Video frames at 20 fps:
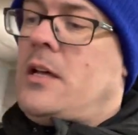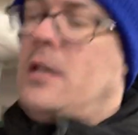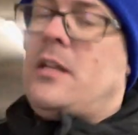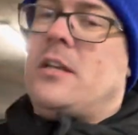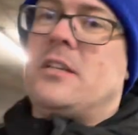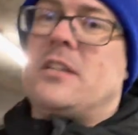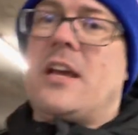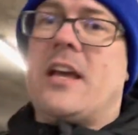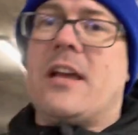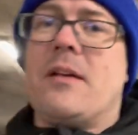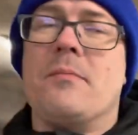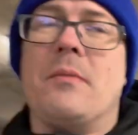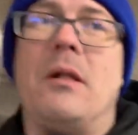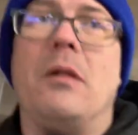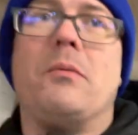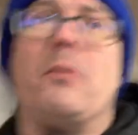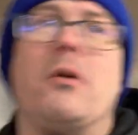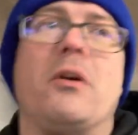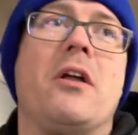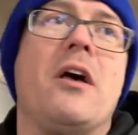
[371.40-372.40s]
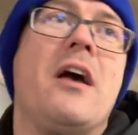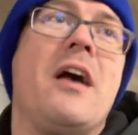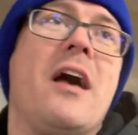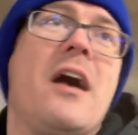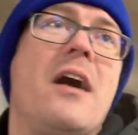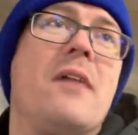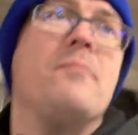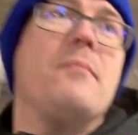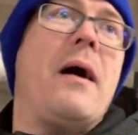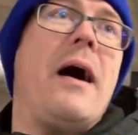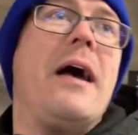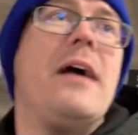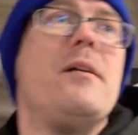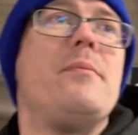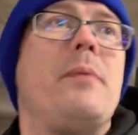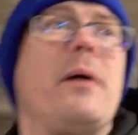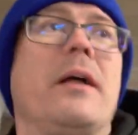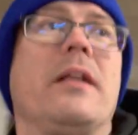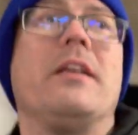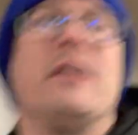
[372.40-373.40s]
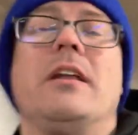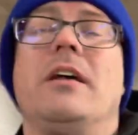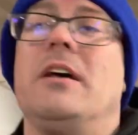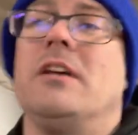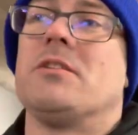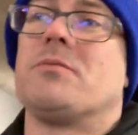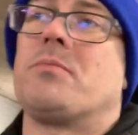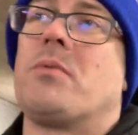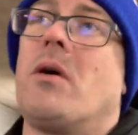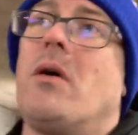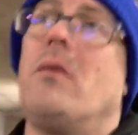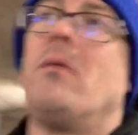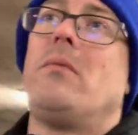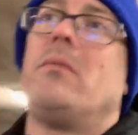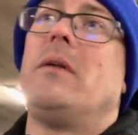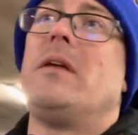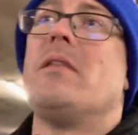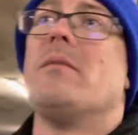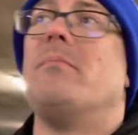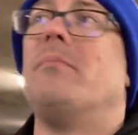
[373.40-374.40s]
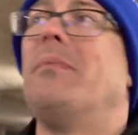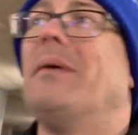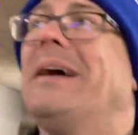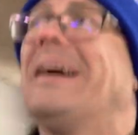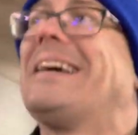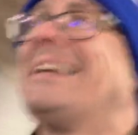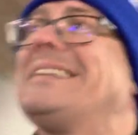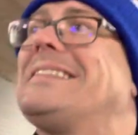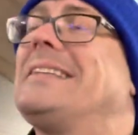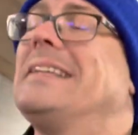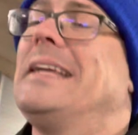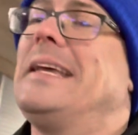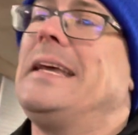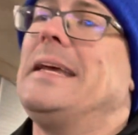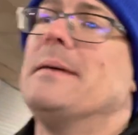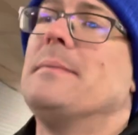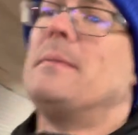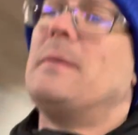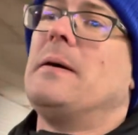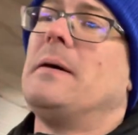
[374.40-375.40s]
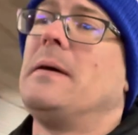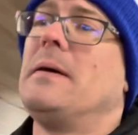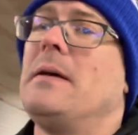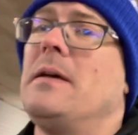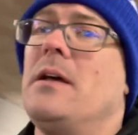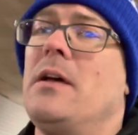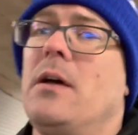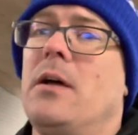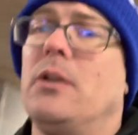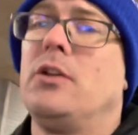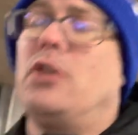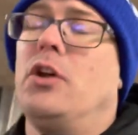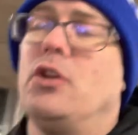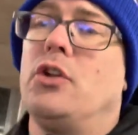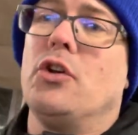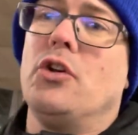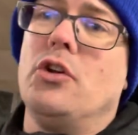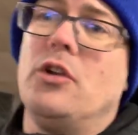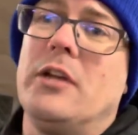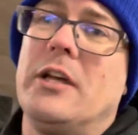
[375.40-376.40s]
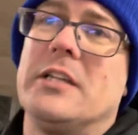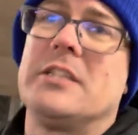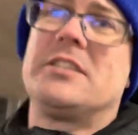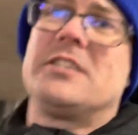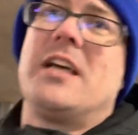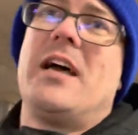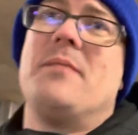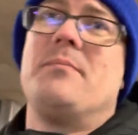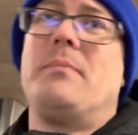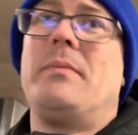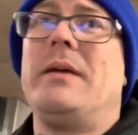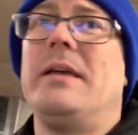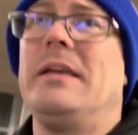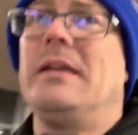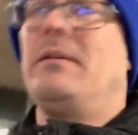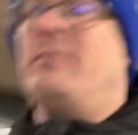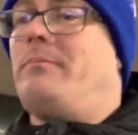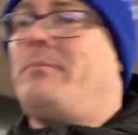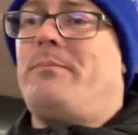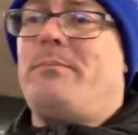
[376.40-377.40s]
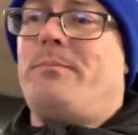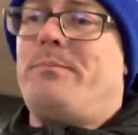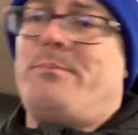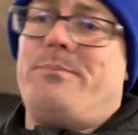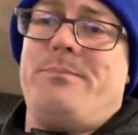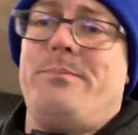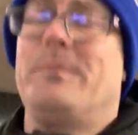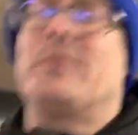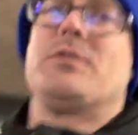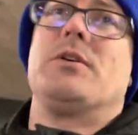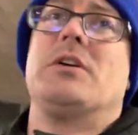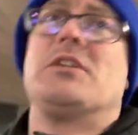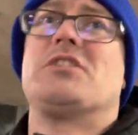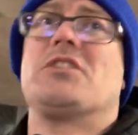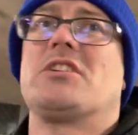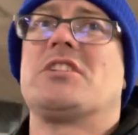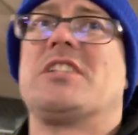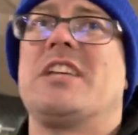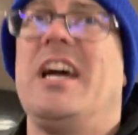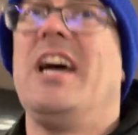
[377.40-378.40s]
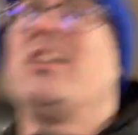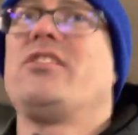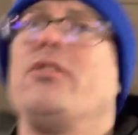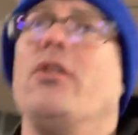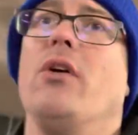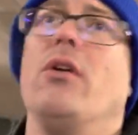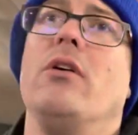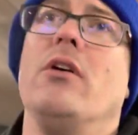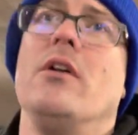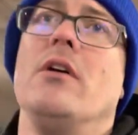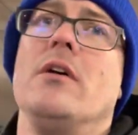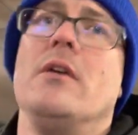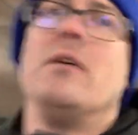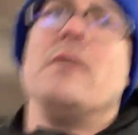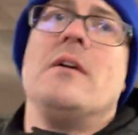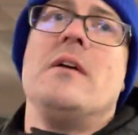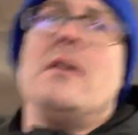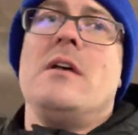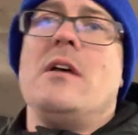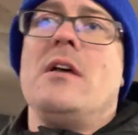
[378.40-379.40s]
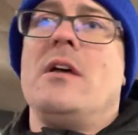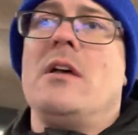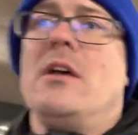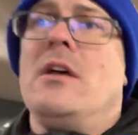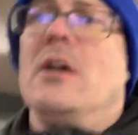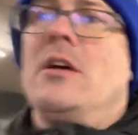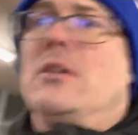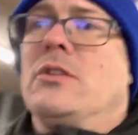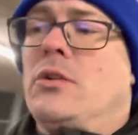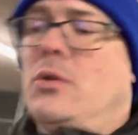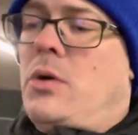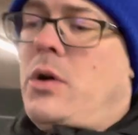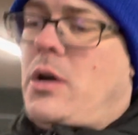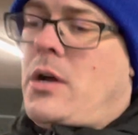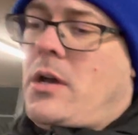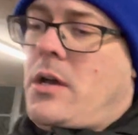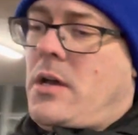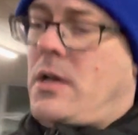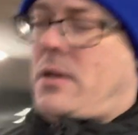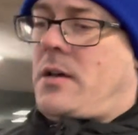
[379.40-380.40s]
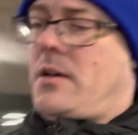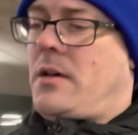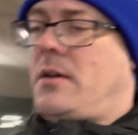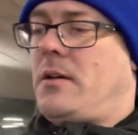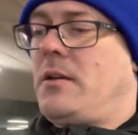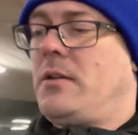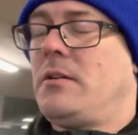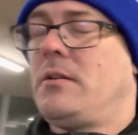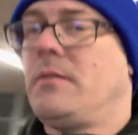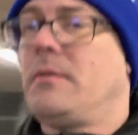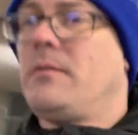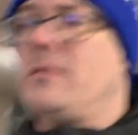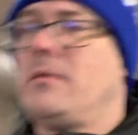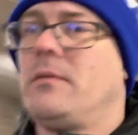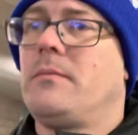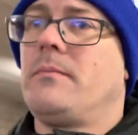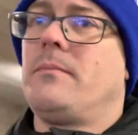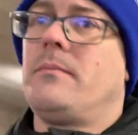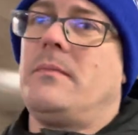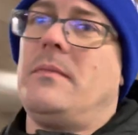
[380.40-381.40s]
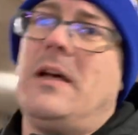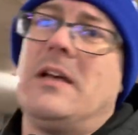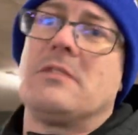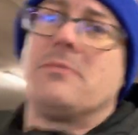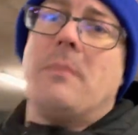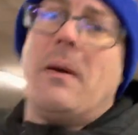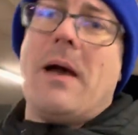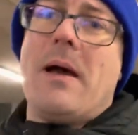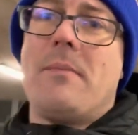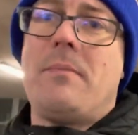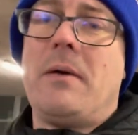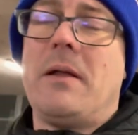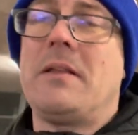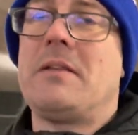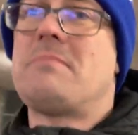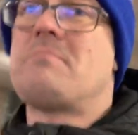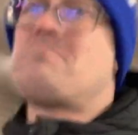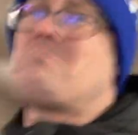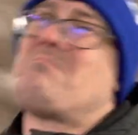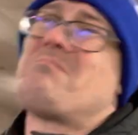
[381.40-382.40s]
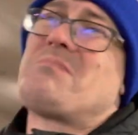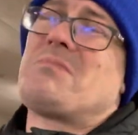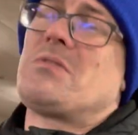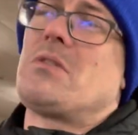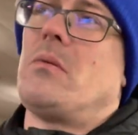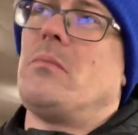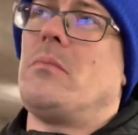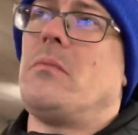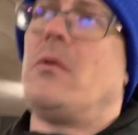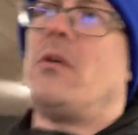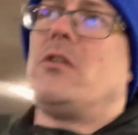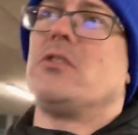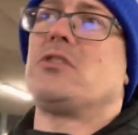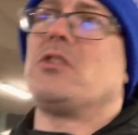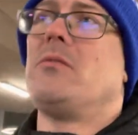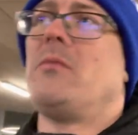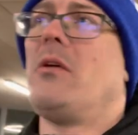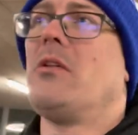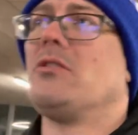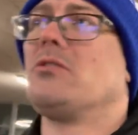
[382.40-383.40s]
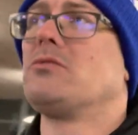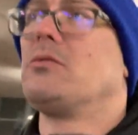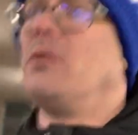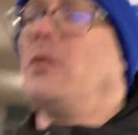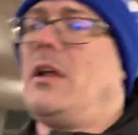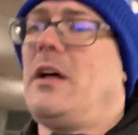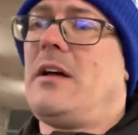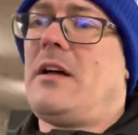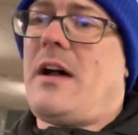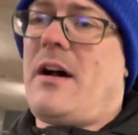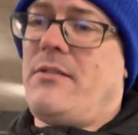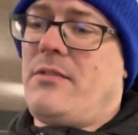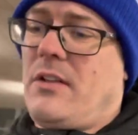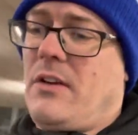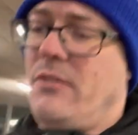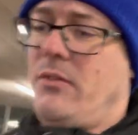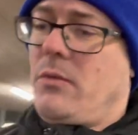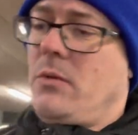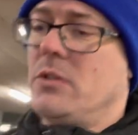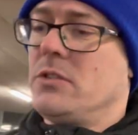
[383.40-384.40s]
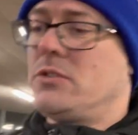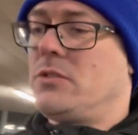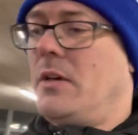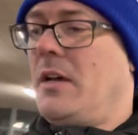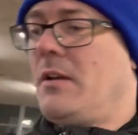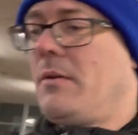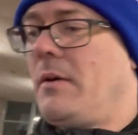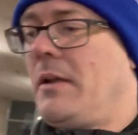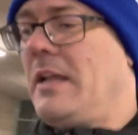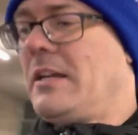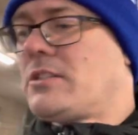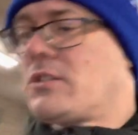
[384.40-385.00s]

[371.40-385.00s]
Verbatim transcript: Jackie Milburn, in my opinion, is probably the biggest name to do this and be sort of successful. So that's my opinion. Some some others will have different ones. So anyway, let's